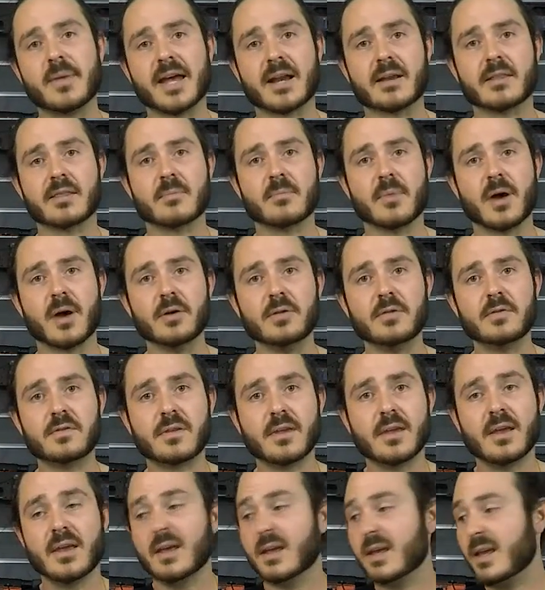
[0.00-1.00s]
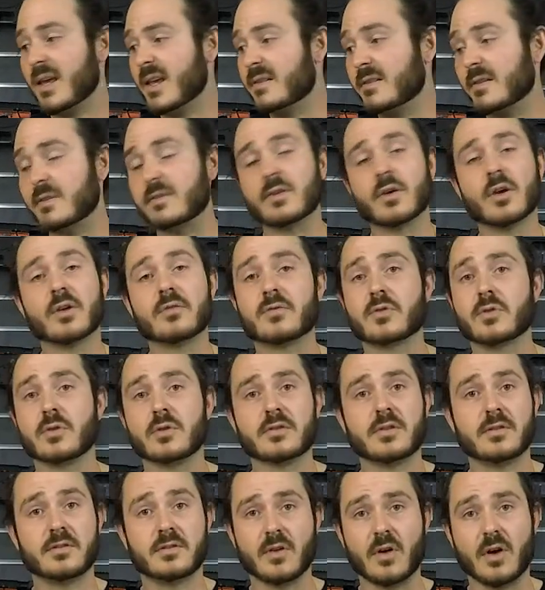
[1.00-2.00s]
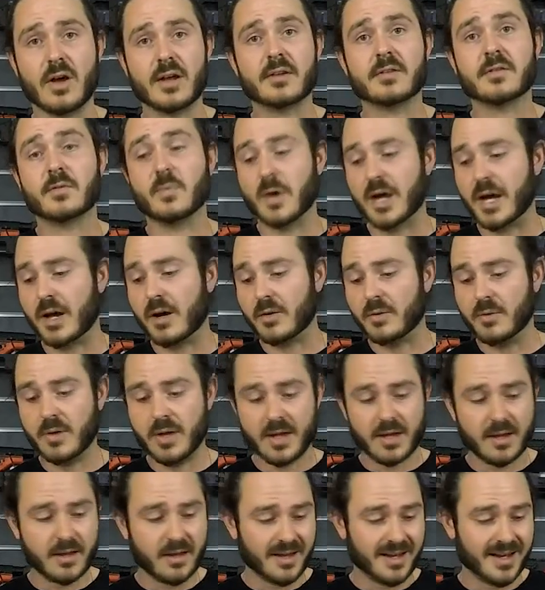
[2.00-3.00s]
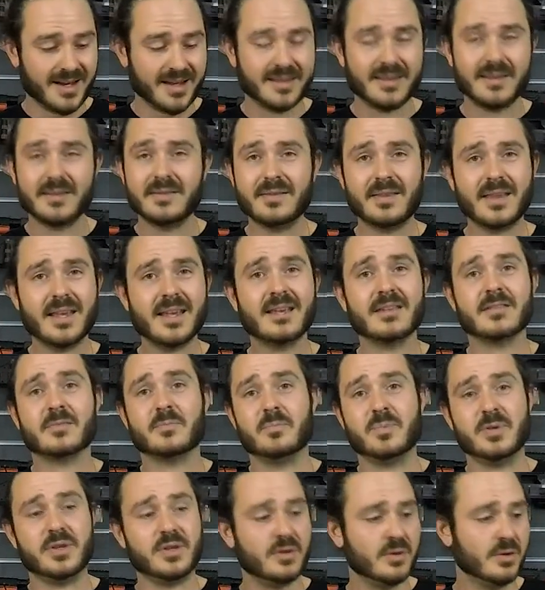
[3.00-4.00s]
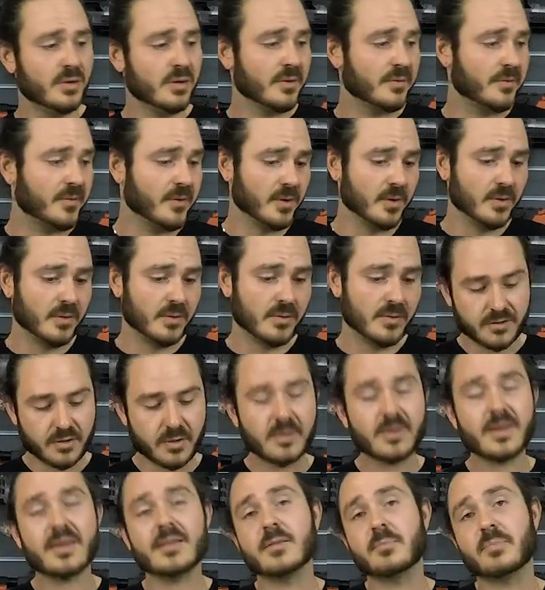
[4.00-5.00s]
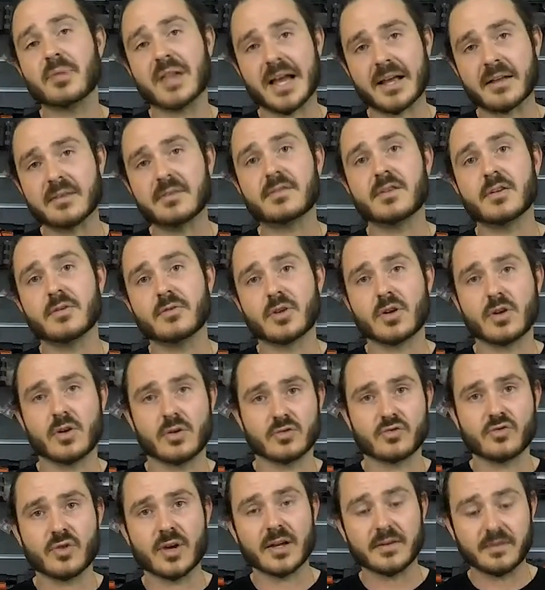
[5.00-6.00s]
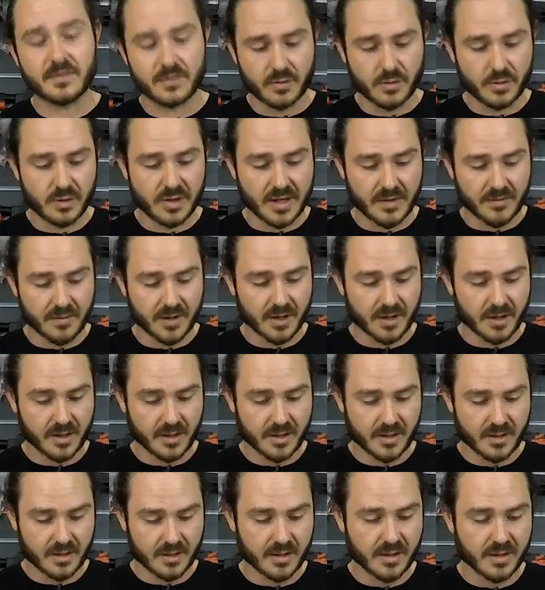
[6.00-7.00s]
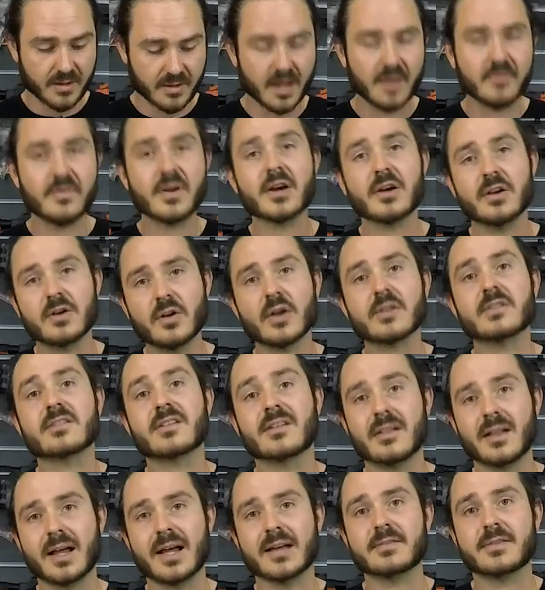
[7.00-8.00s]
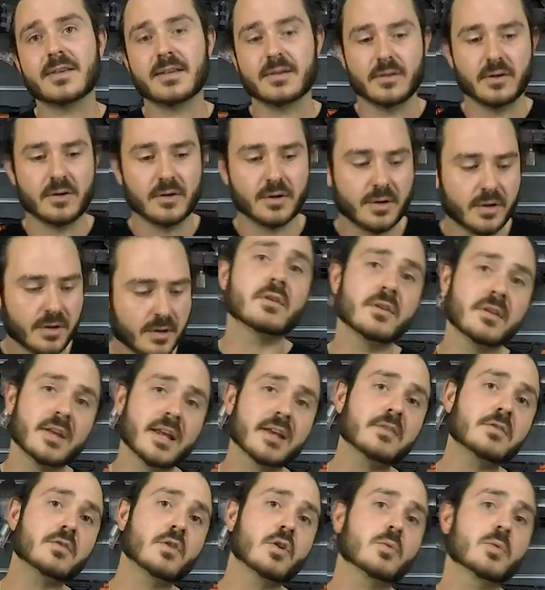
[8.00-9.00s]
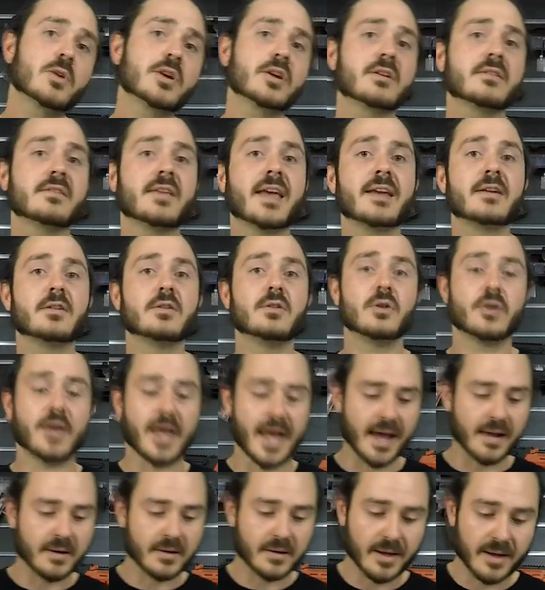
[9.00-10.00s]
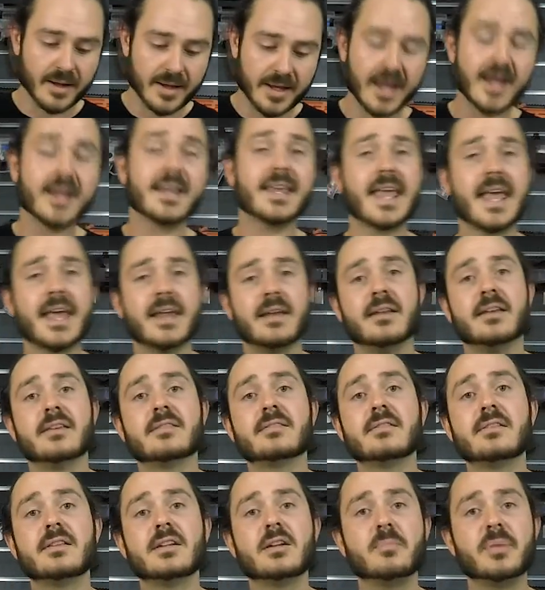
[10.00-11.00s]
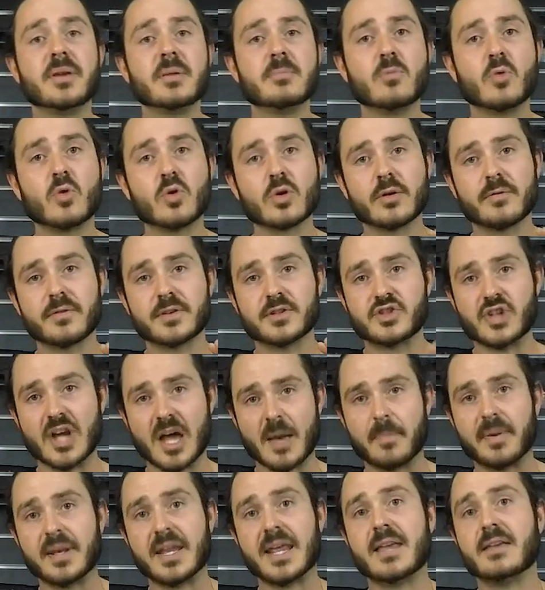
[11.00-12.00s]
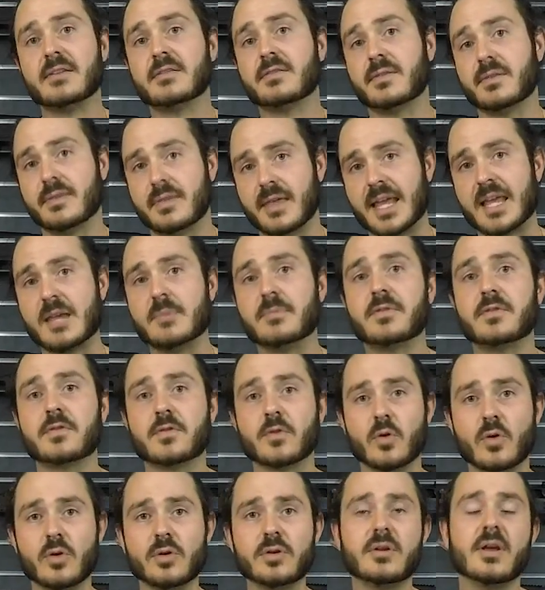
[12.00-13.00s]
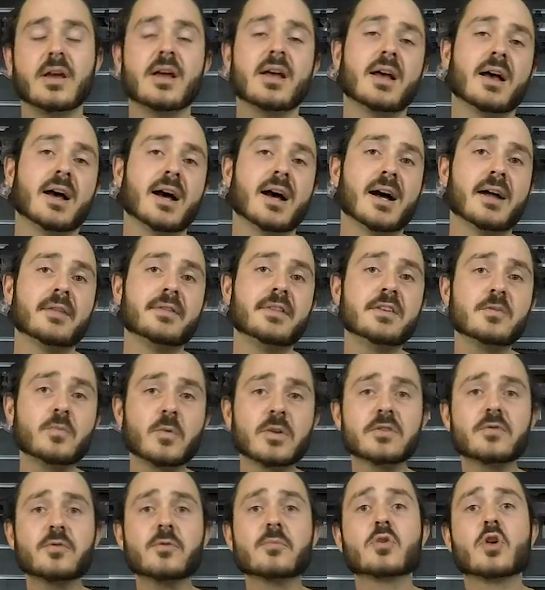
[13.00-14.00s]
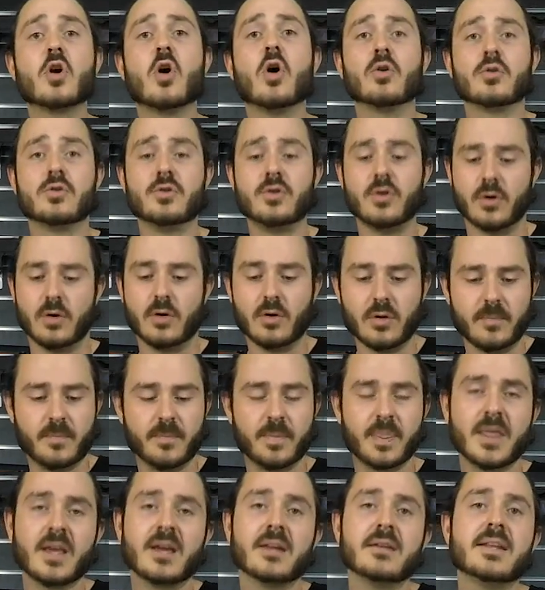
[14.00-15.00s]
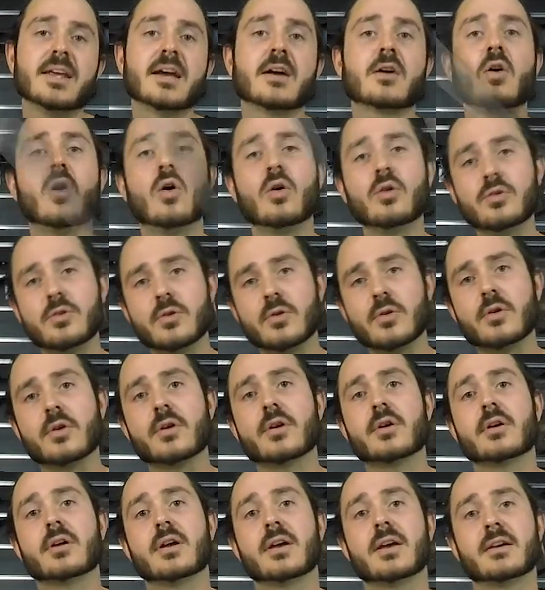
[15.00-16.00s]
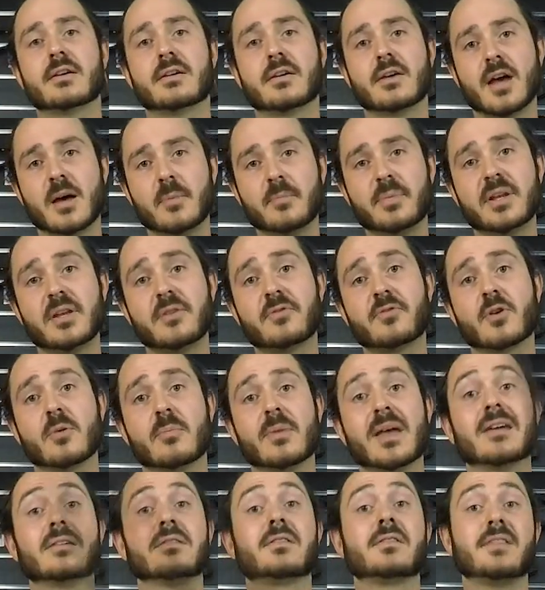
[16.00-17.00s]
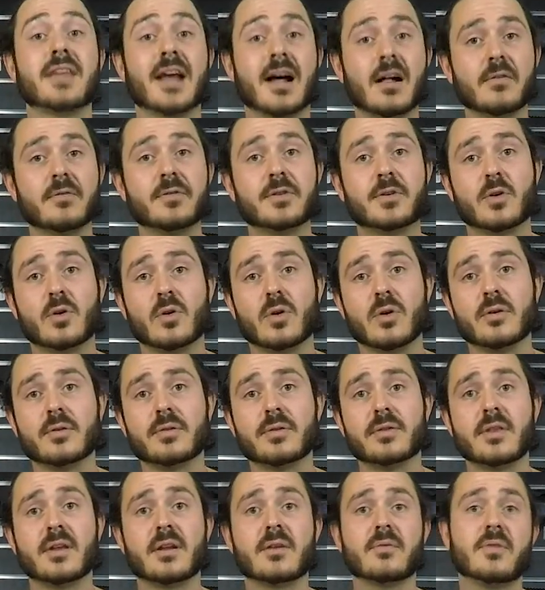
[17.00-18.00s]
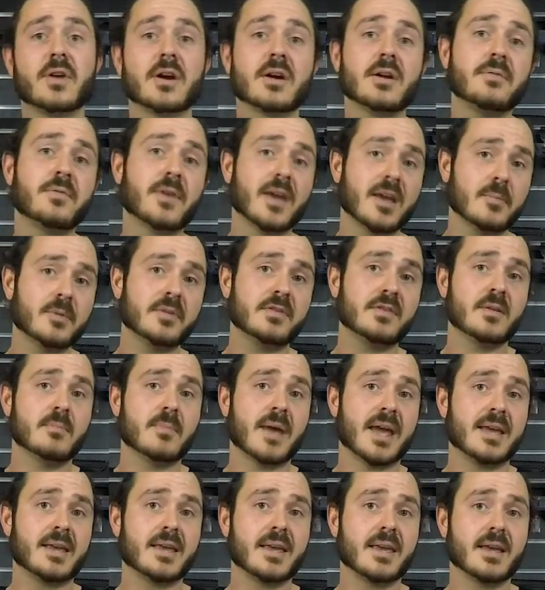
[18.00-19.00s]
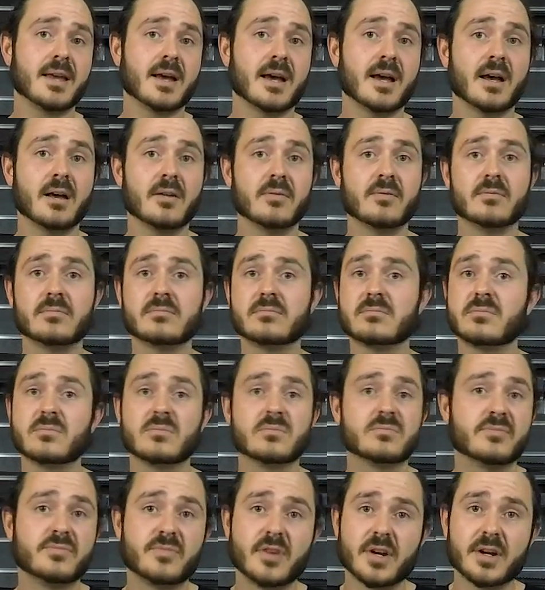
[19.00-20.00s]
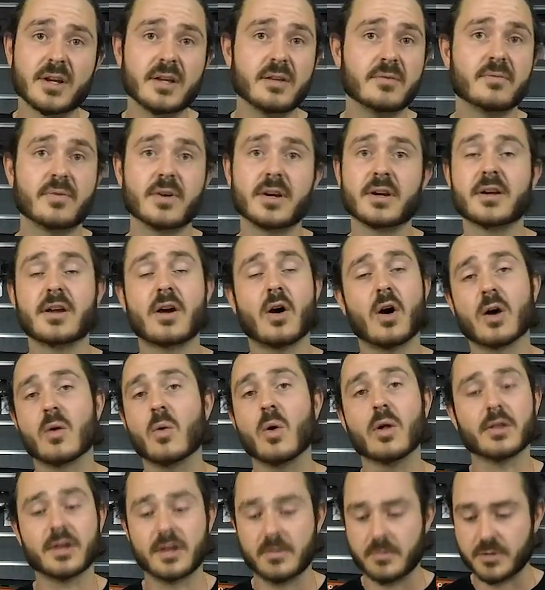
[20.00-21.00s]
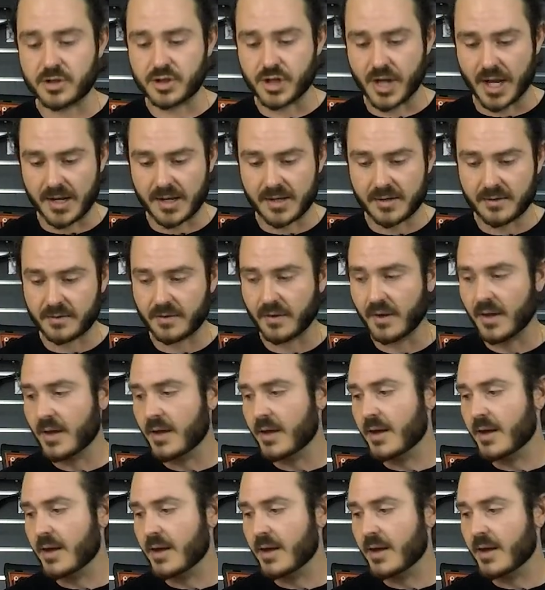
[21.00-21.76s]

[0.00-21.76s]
about it the most is its overall design as well. This thing is beautiful. I do think the black and silver contrast do give it a very nice classy look. So the next sword we're gonna take a look at, again, is a little bit more of a Japanese themed sword. This one's from Condor. Now, Condor are a company from El Salvador that are very famous in making very, very high quality machetes.